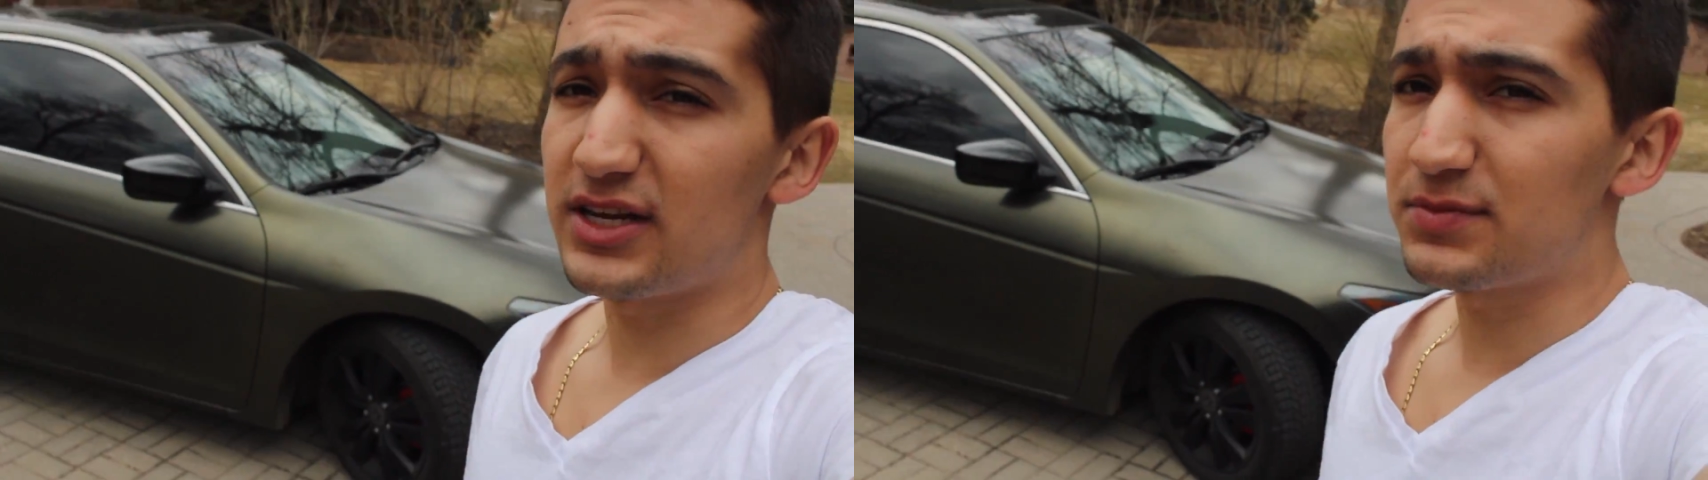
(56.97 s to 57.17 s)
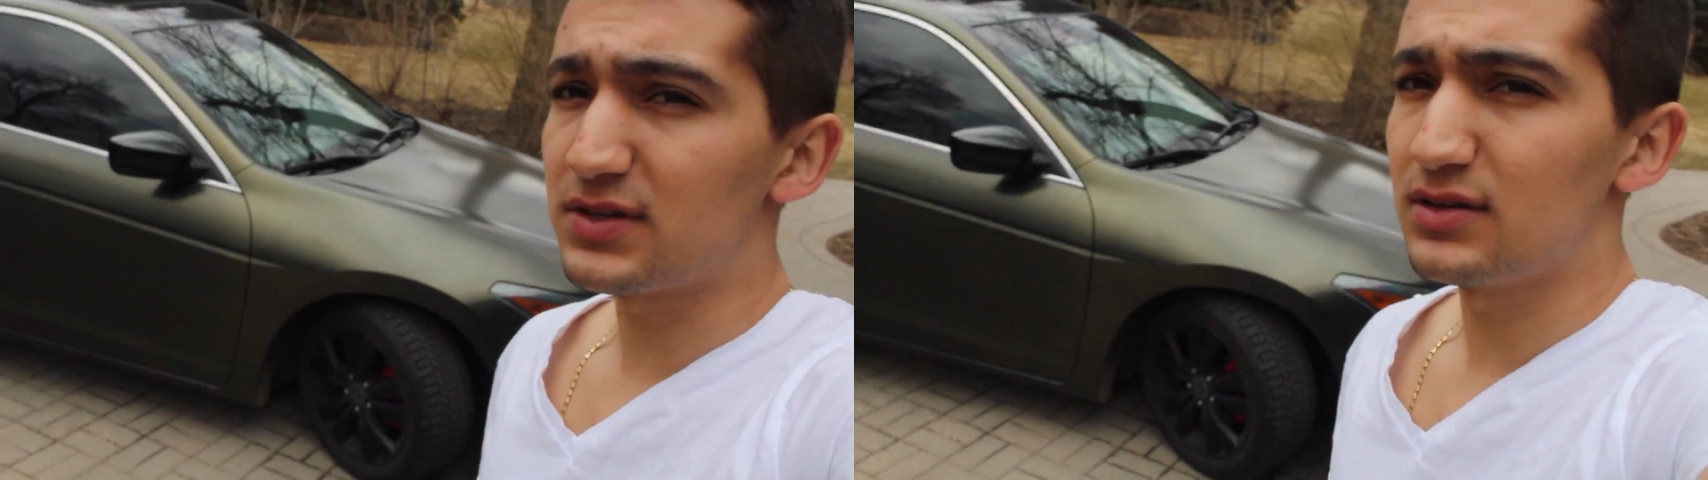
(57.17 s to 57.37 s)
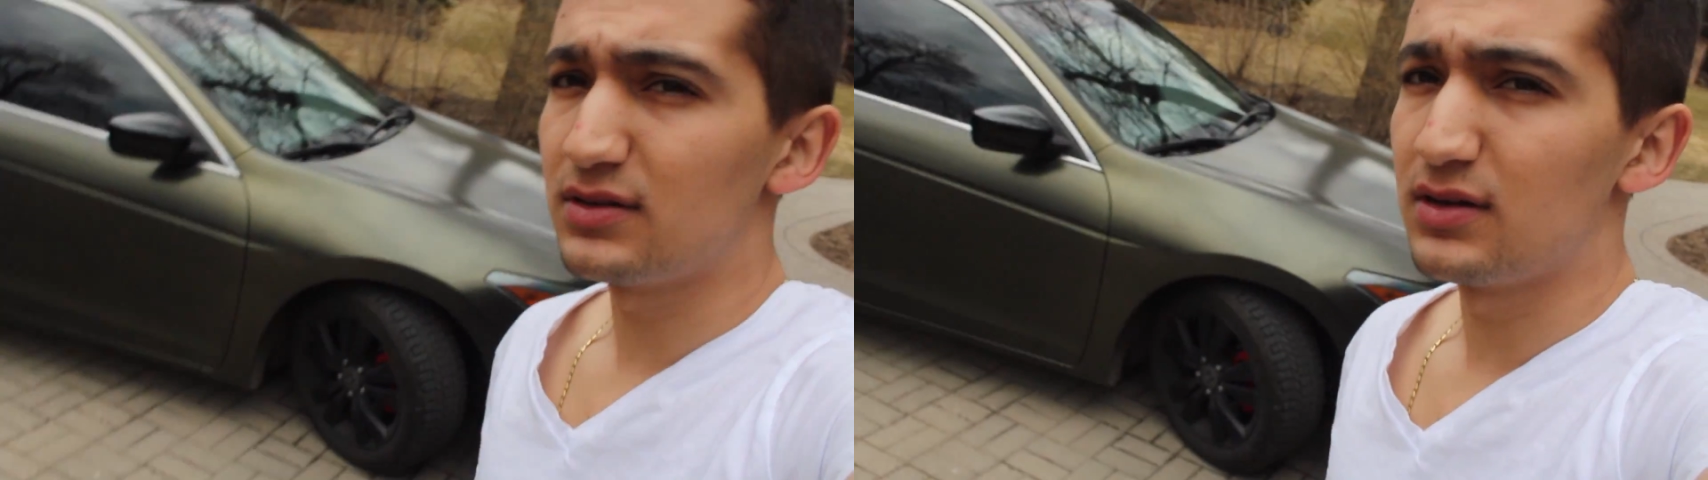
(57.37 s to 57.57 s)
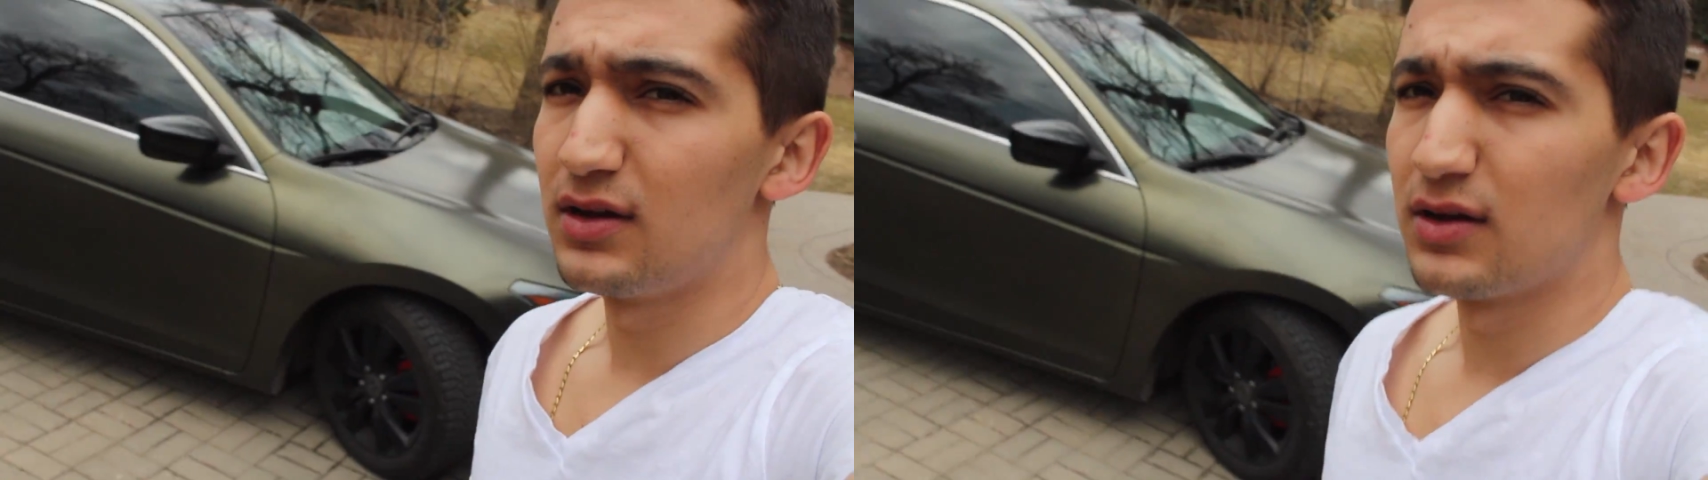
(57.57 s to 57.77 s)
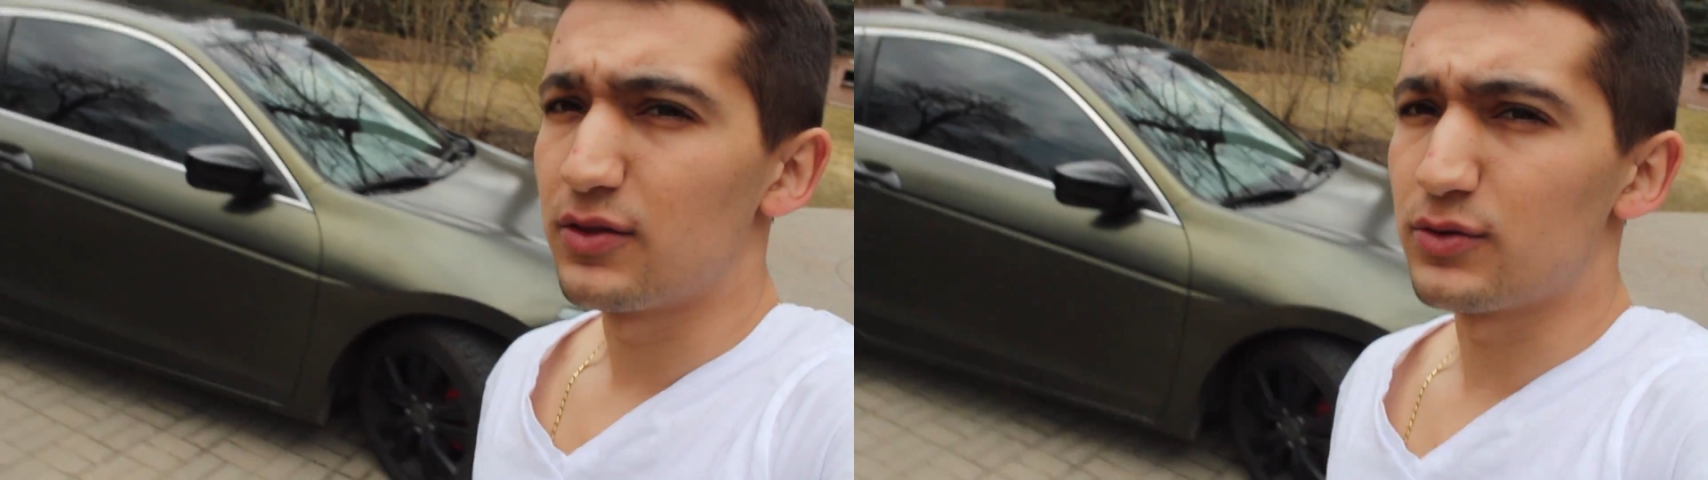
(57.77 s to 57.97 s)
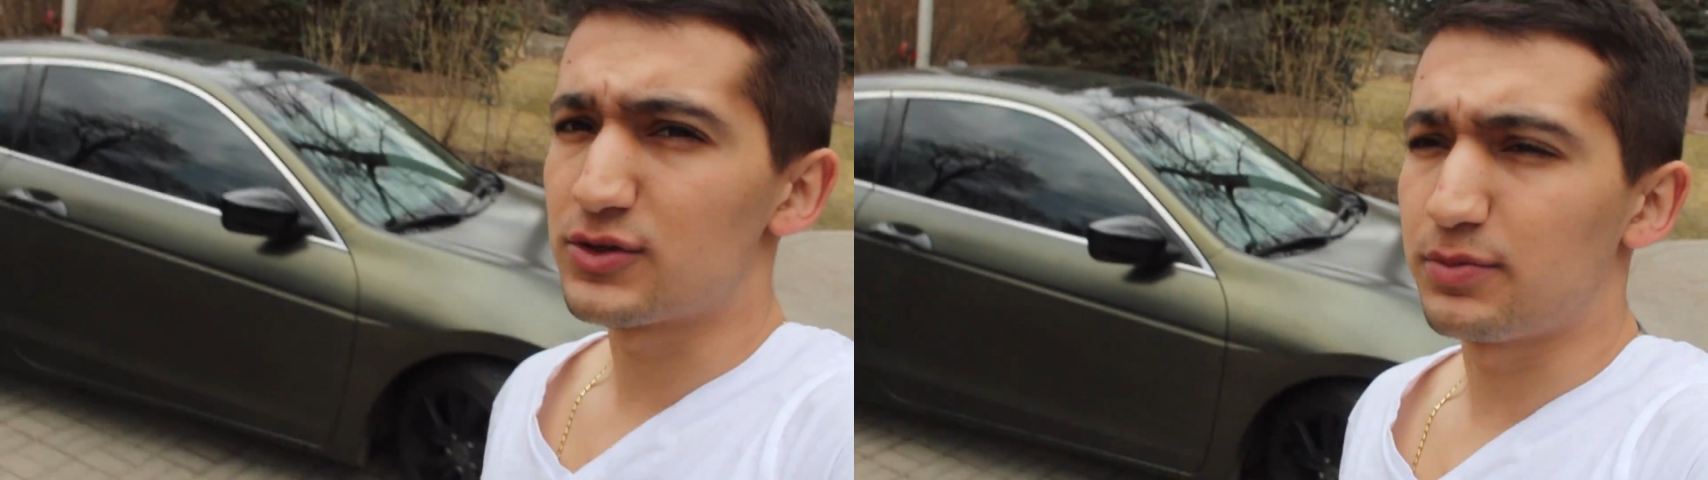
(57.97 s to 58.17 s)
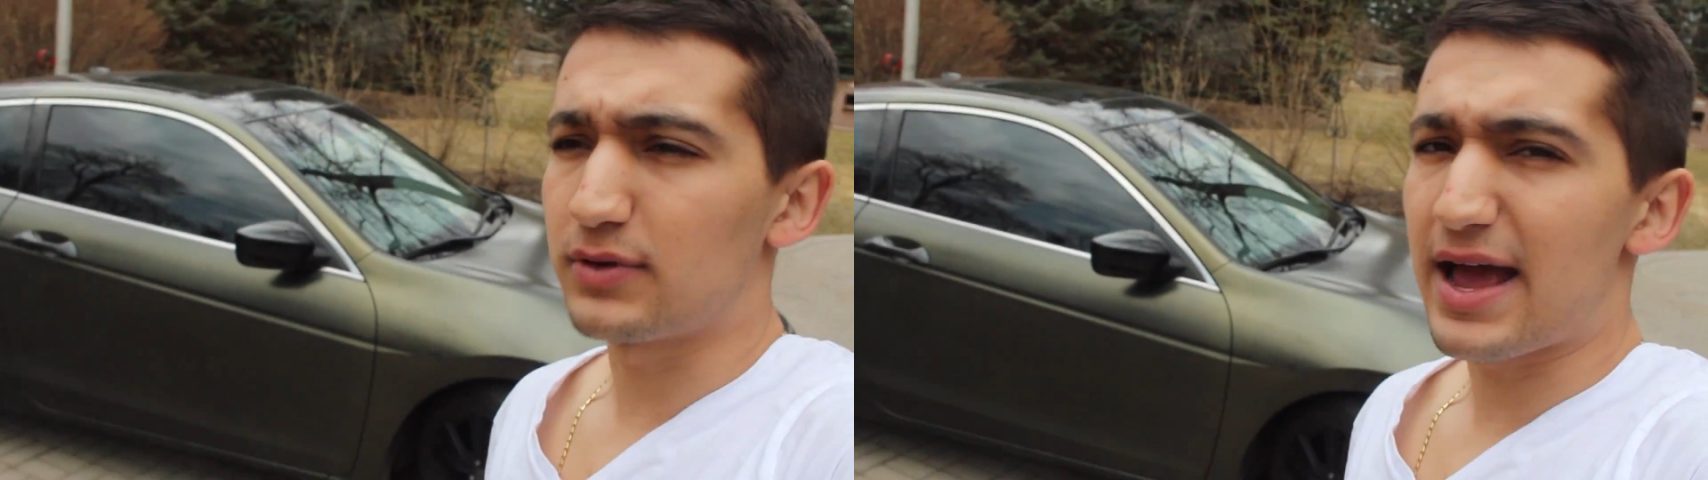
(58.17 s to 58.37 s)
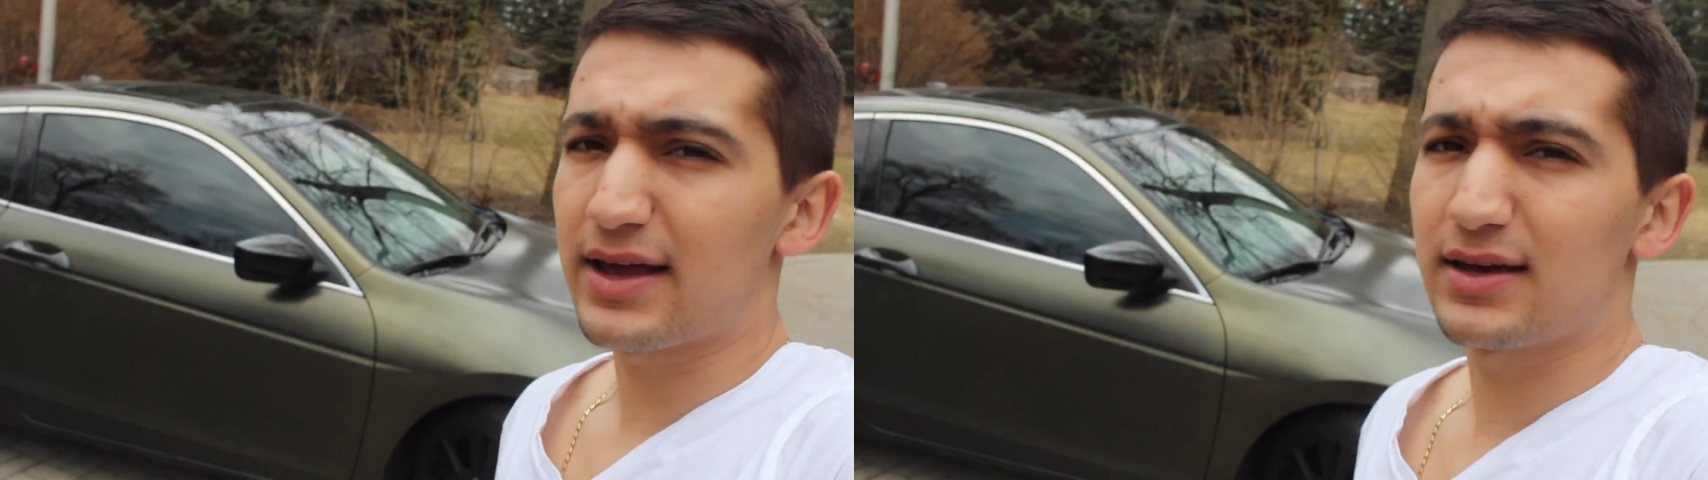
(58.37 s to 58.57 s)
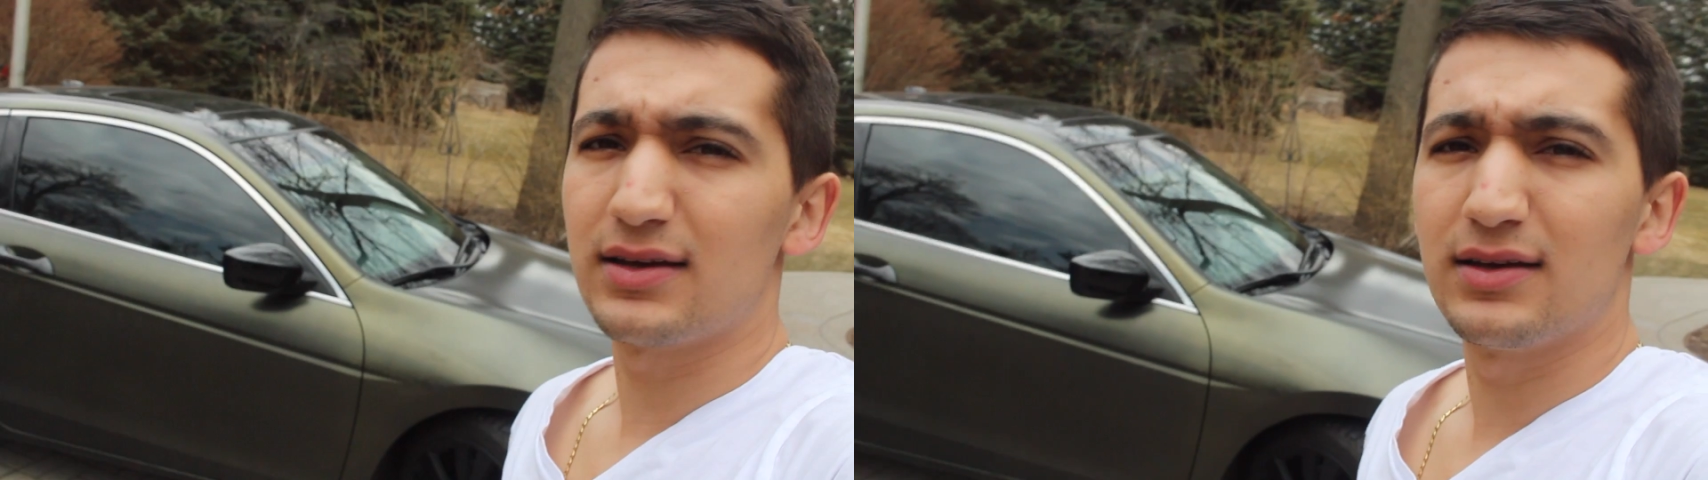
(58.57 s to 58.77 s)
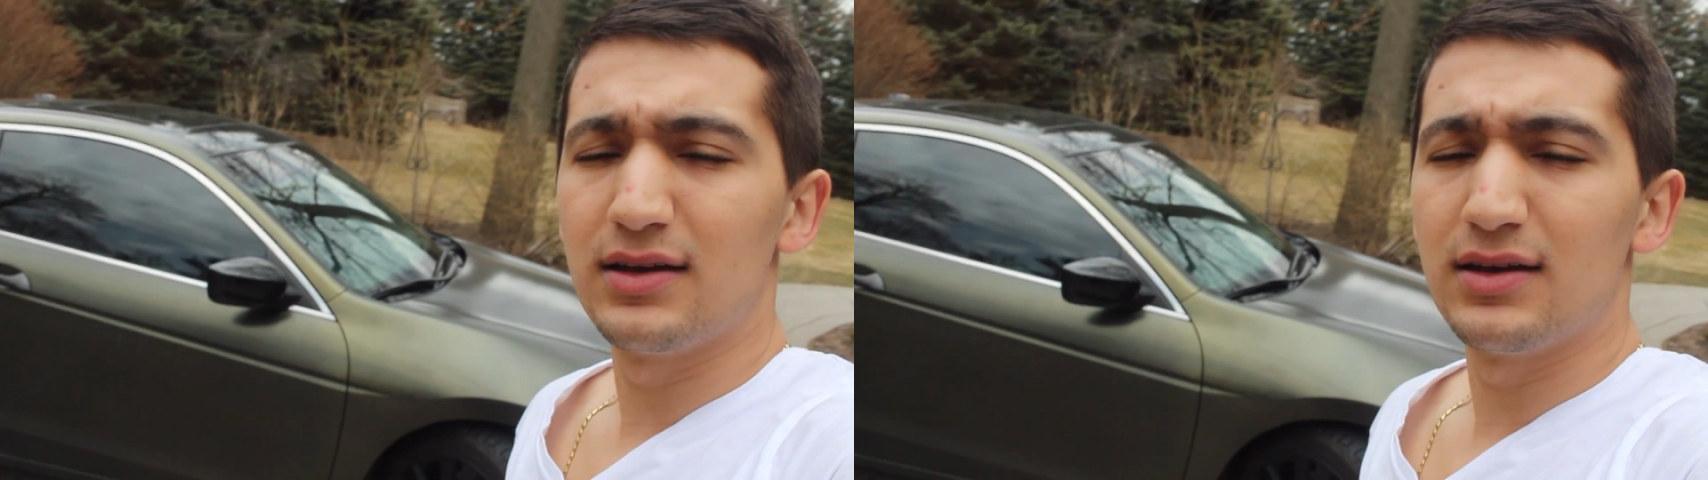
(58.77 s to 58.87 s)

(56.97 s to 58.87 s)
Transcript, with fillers: dipped. Those are black.